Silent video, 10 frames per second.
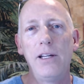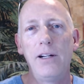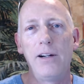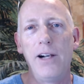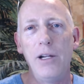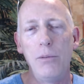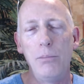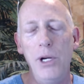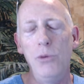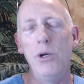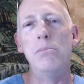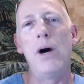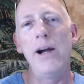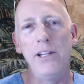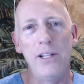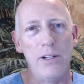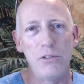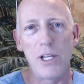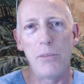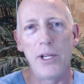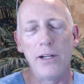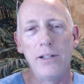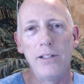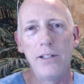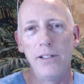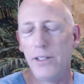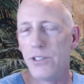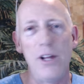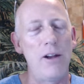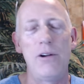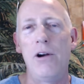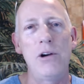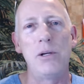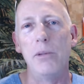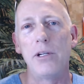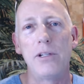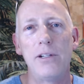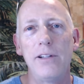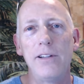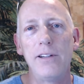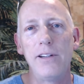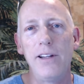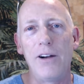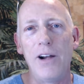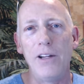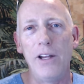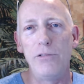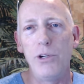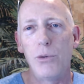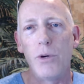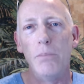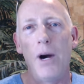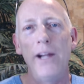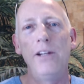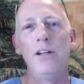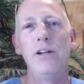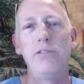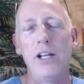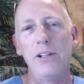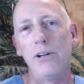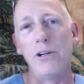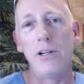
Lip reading: Right? Being reminded of something is not an argument. Right? If you're reminded of Hitler